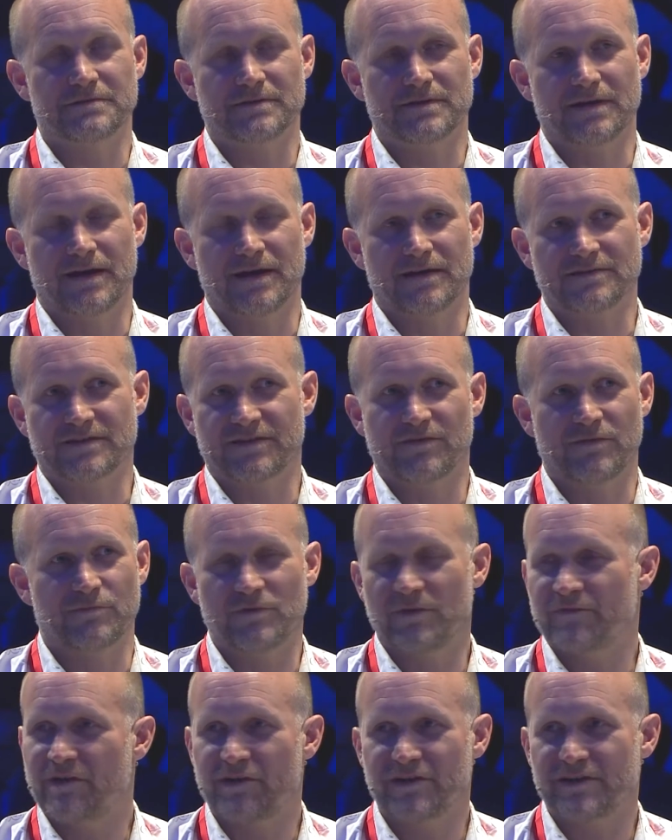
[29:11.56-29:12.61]
I'll give
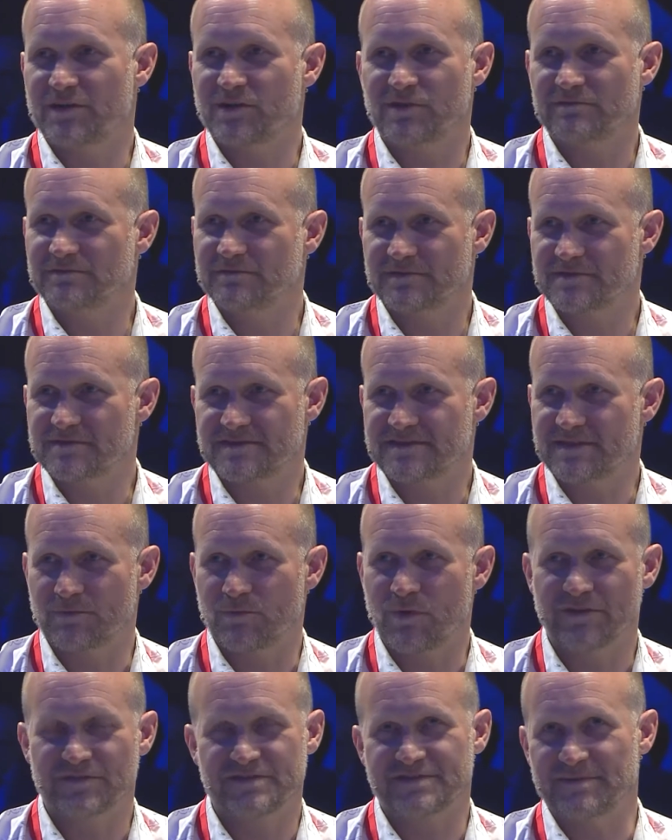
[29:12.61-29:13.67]
a very
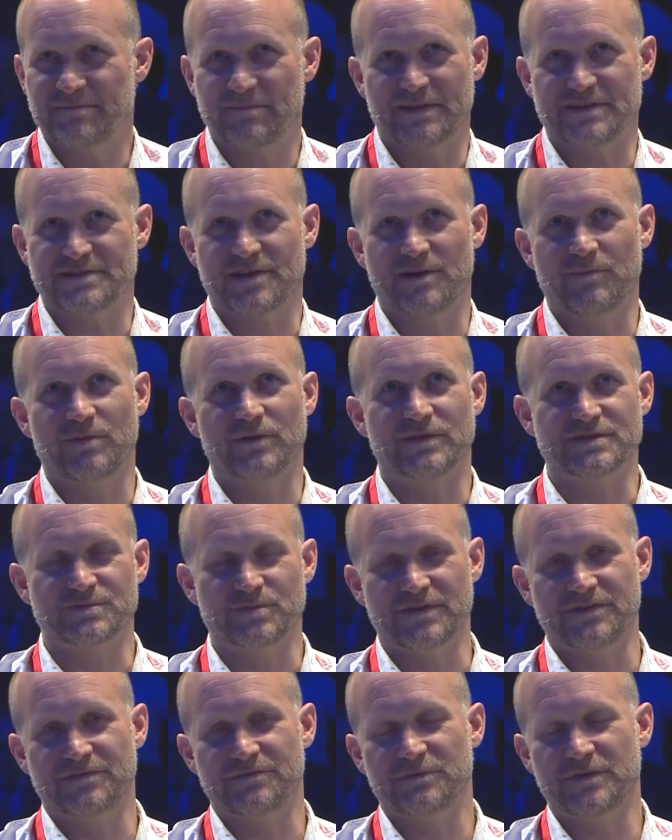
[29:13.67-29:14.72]
one simple example is
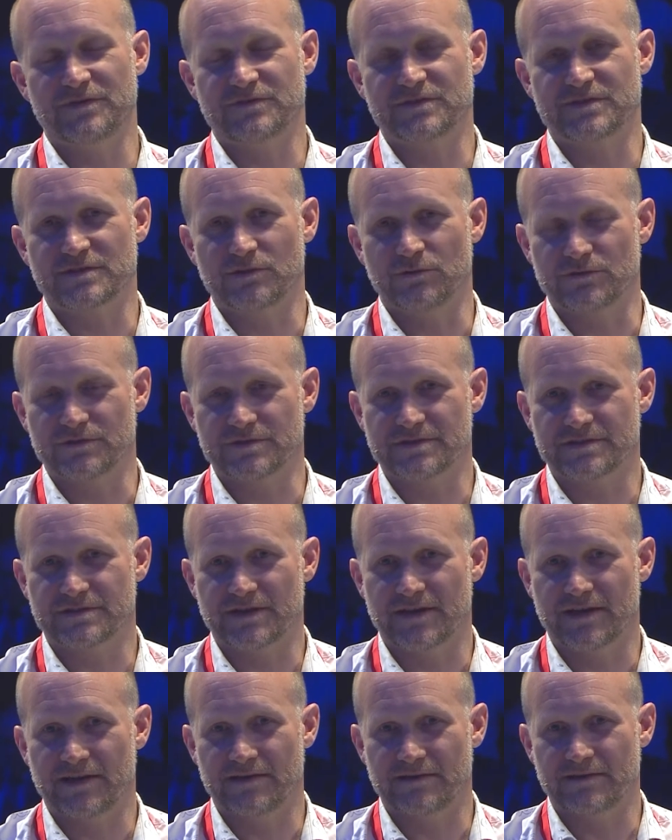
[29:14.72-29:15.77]
we've just launched
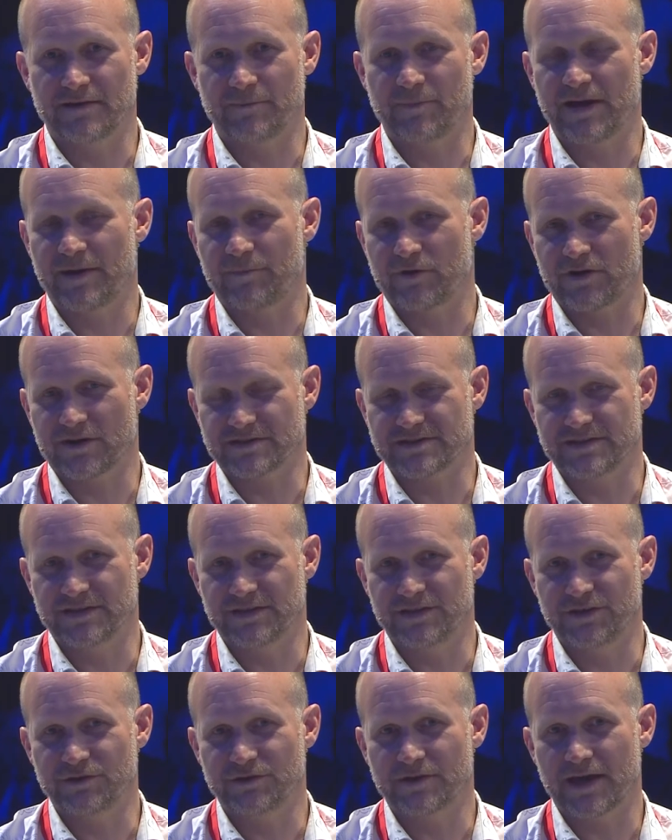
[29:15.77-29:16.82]
a pet product in
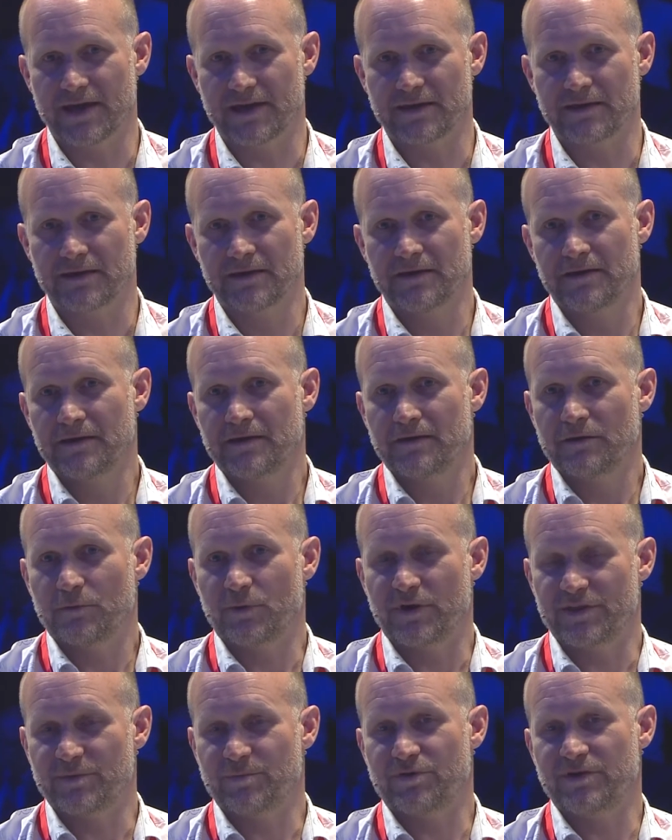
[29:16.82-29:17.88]
the UK
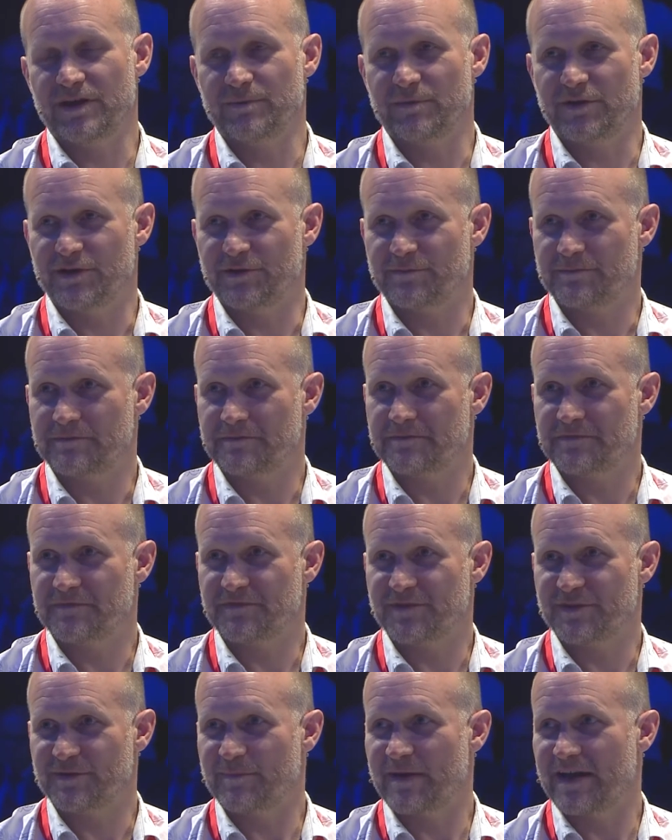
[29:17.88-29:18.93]
where the premium
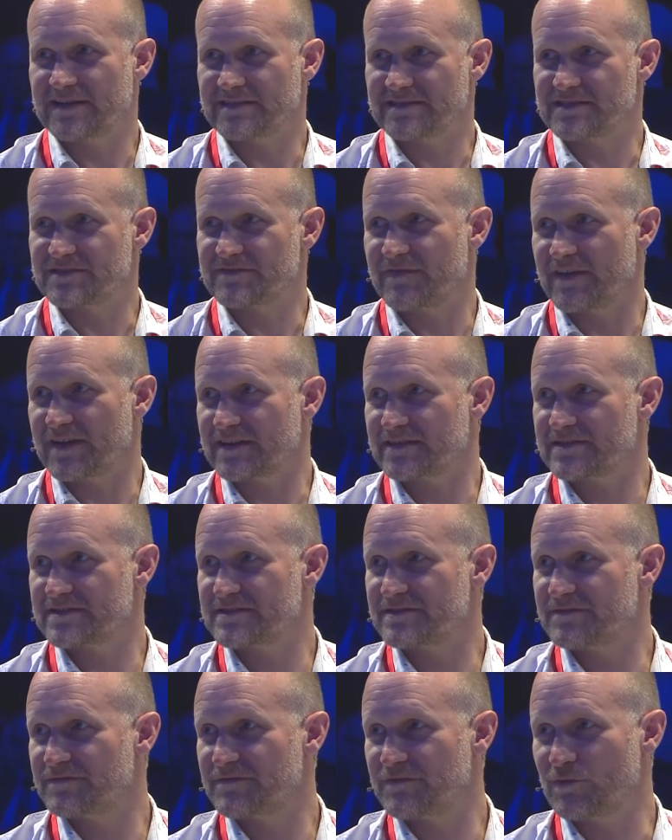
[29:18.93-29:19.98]
for the pet is
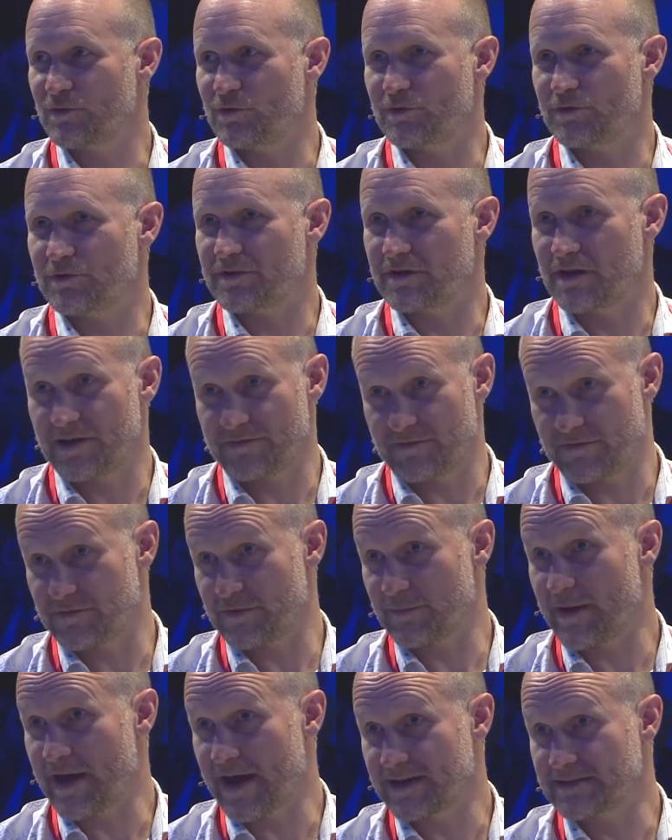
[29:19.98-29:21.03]
fixed for the life of the
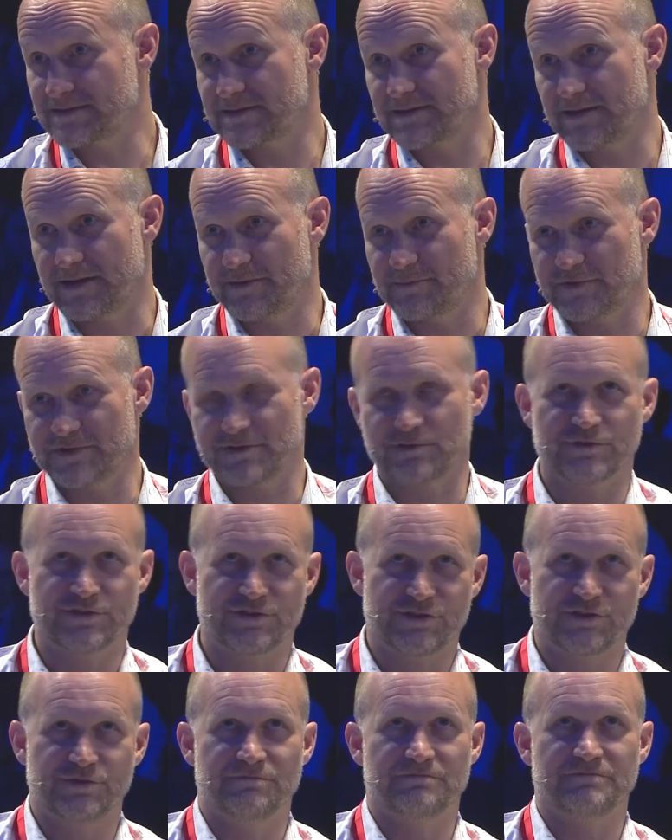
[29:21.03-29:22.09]
pet, as long as
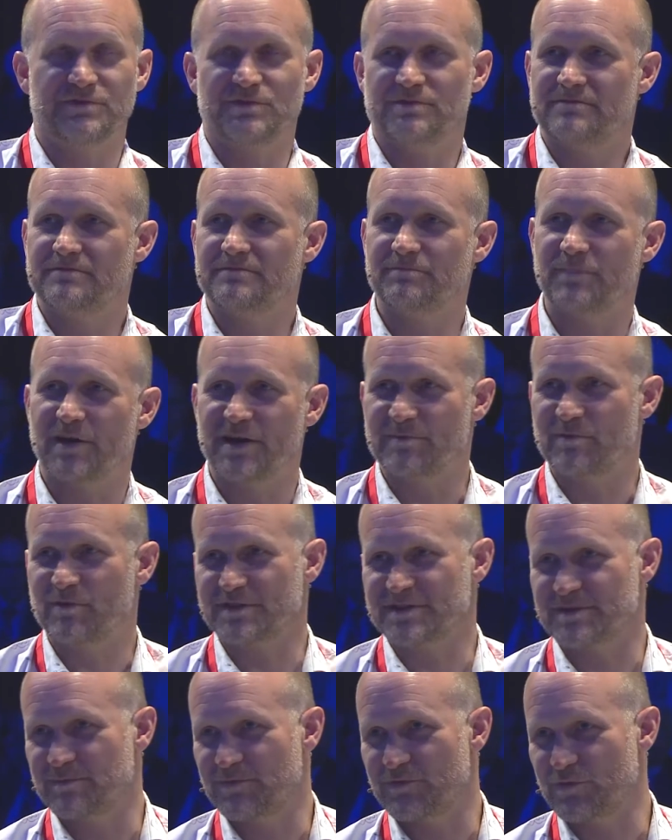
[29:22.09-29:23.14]
you buy the
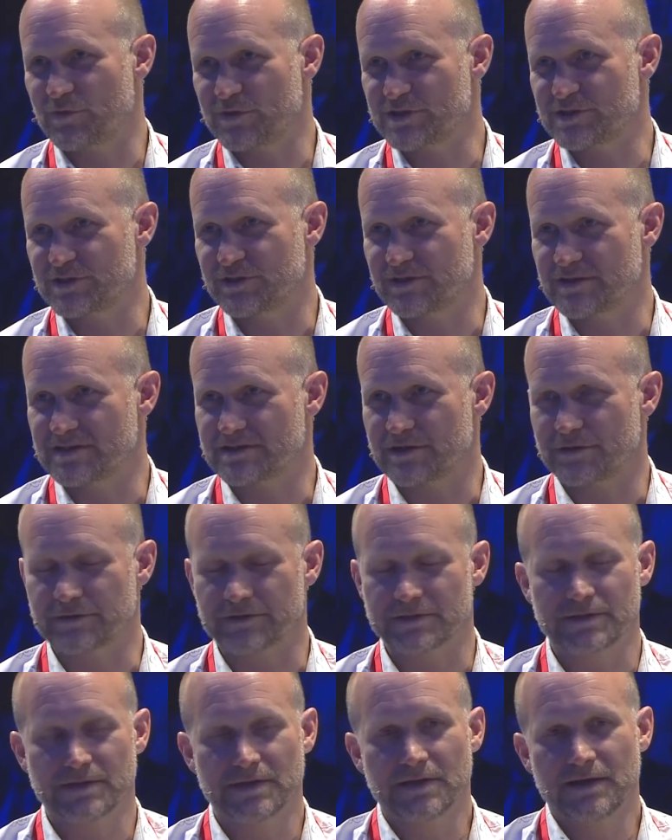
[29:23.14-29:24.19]
policy before it's 2 years old.
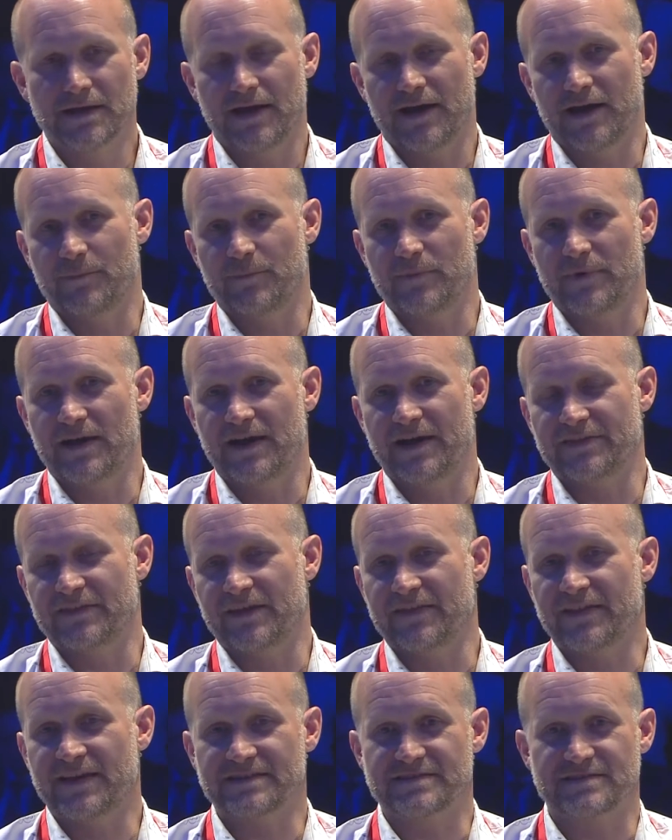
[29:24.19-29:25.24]

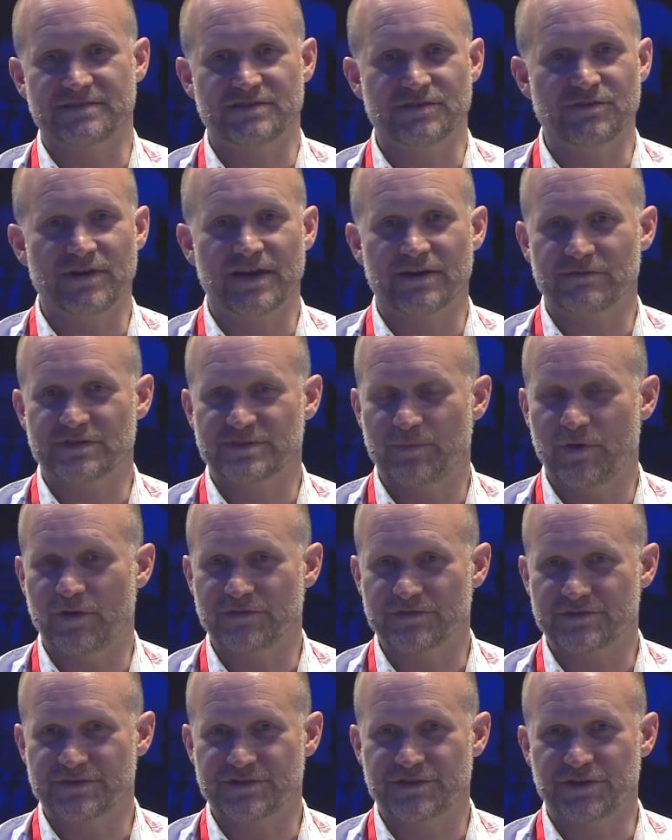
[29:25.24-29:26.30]
And that's a direct
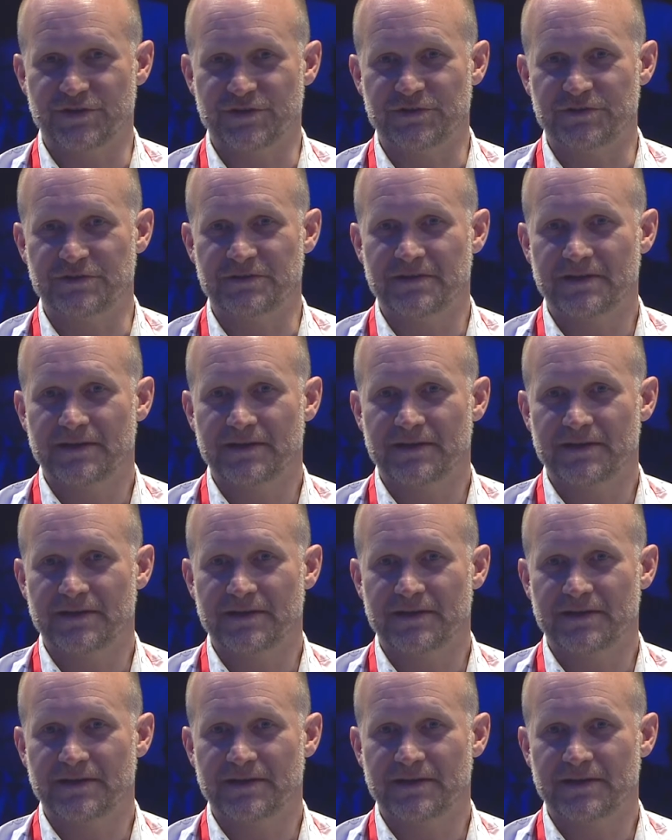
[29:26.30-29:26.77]
response to